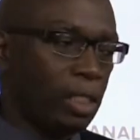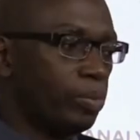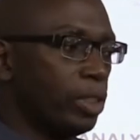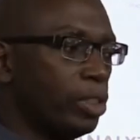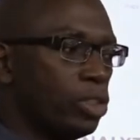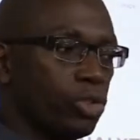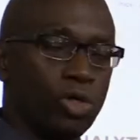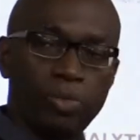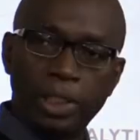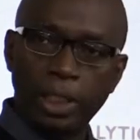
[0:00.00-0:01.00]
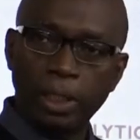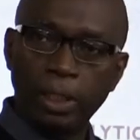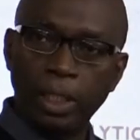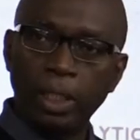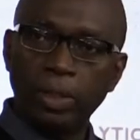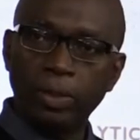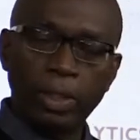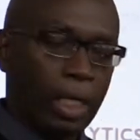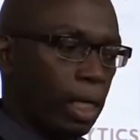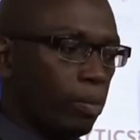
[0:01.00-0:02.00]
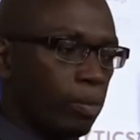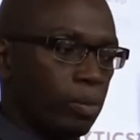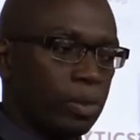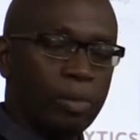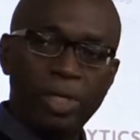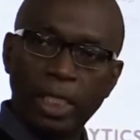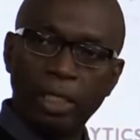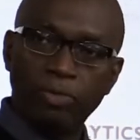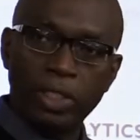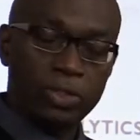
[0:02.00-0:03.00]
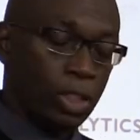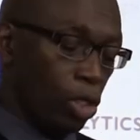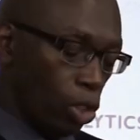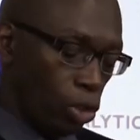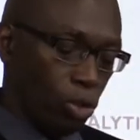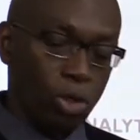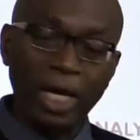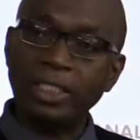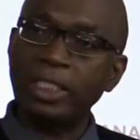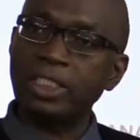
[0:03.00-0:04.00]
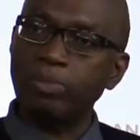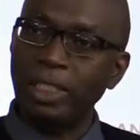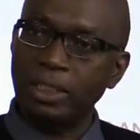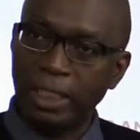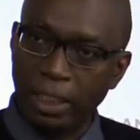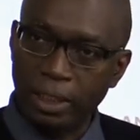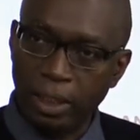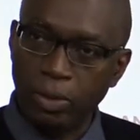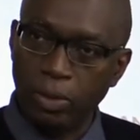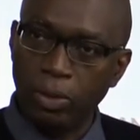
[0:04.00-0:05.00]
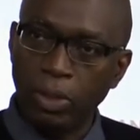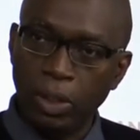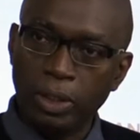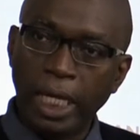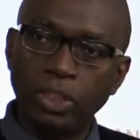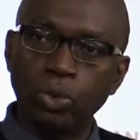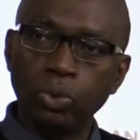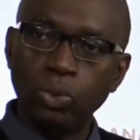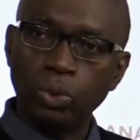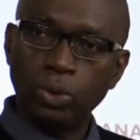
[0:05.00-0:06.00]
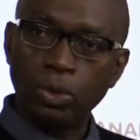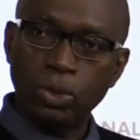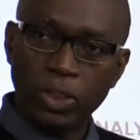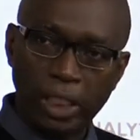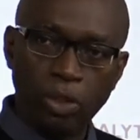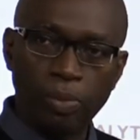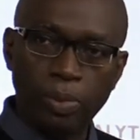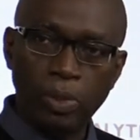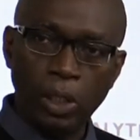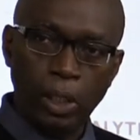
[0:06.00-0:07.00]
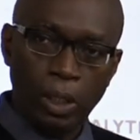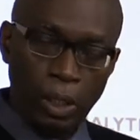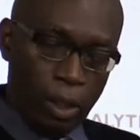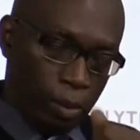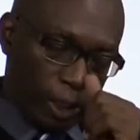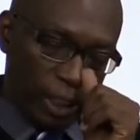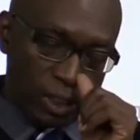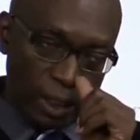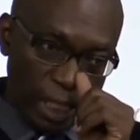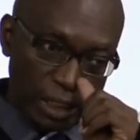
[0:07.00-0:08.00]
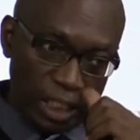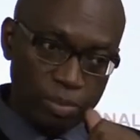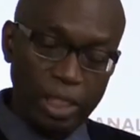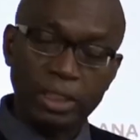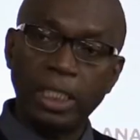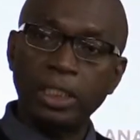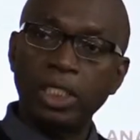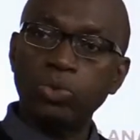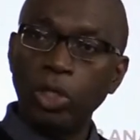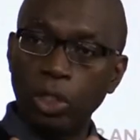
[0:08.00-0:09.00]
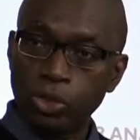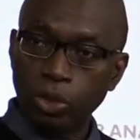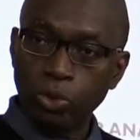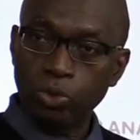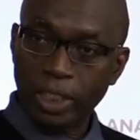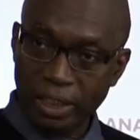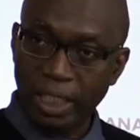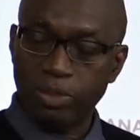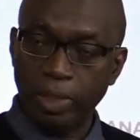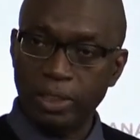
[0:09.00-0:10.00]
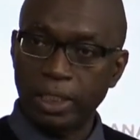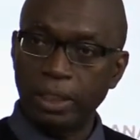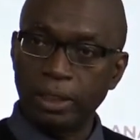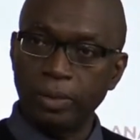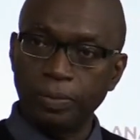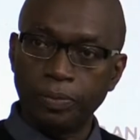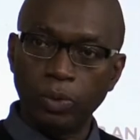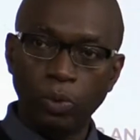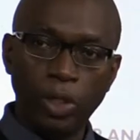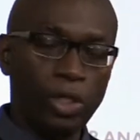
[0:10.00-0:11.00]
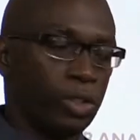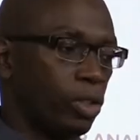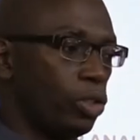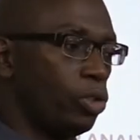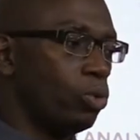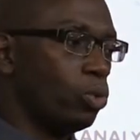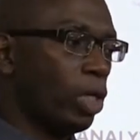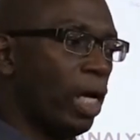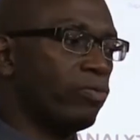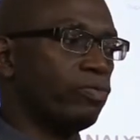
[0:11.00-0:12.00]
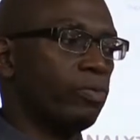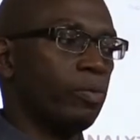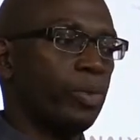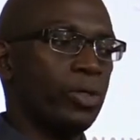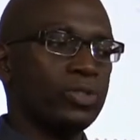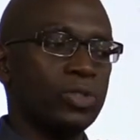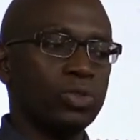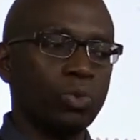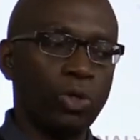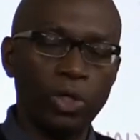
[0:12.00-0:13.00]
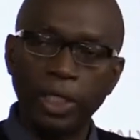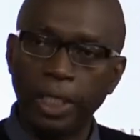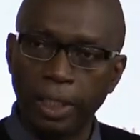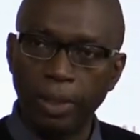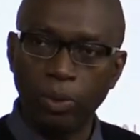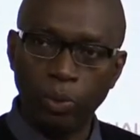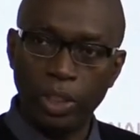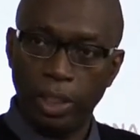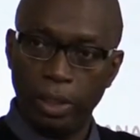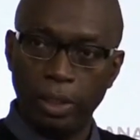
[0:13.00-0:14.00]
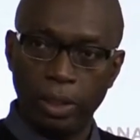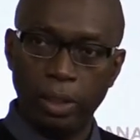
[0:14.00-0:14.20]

help in determining the behaviors, your assessment center that you set up, because assessment centers, we also use assessment center where you have persons working within